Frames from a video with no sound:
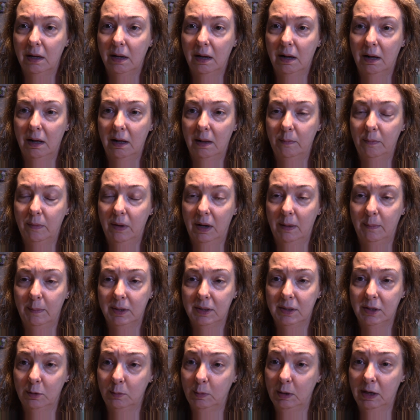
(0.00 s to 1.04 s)
I'm
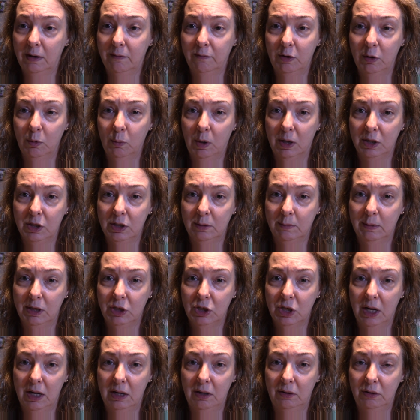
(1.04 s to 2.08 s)
assuming if you're watching my
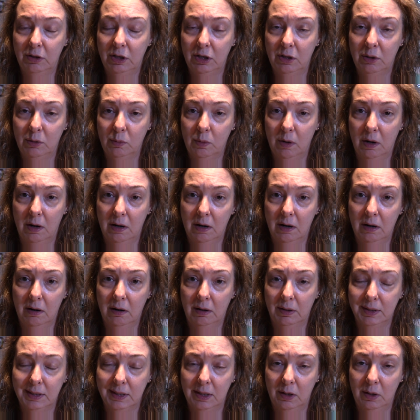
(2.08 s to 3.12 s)
channel, you are
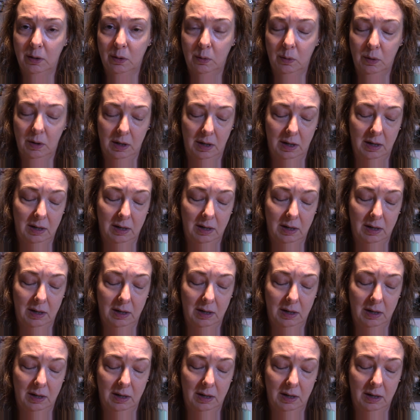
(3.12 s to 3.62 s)
also